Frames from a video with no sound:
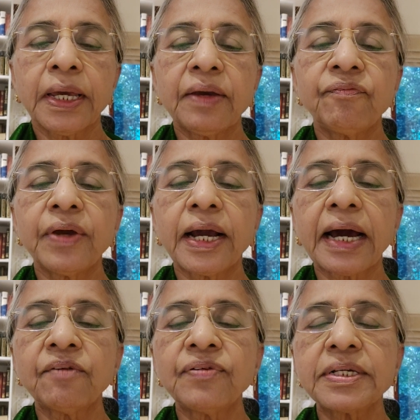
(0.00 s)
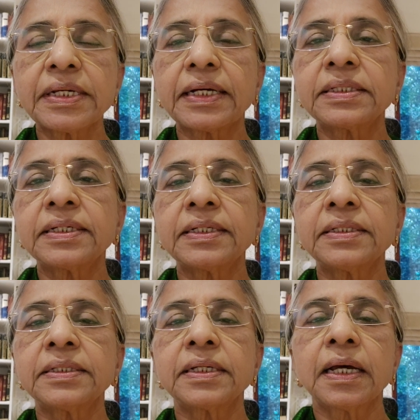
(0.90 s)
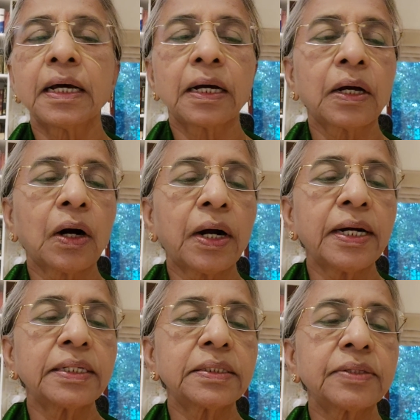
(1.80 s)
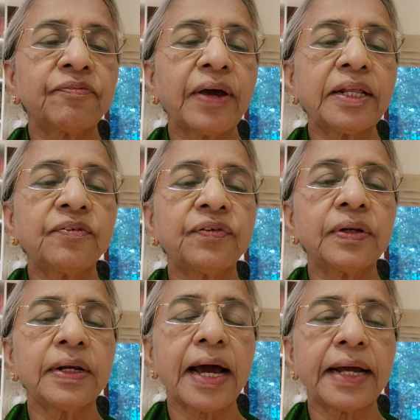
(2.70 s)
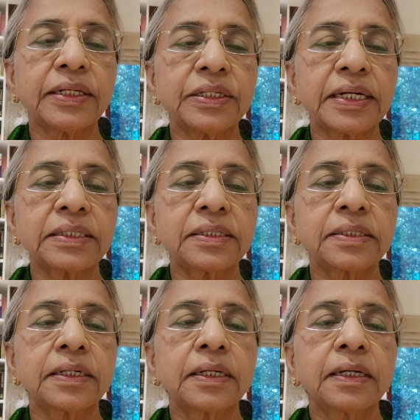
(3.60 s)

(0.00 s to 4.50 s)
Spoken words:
If we confess our sins, God is faithful and just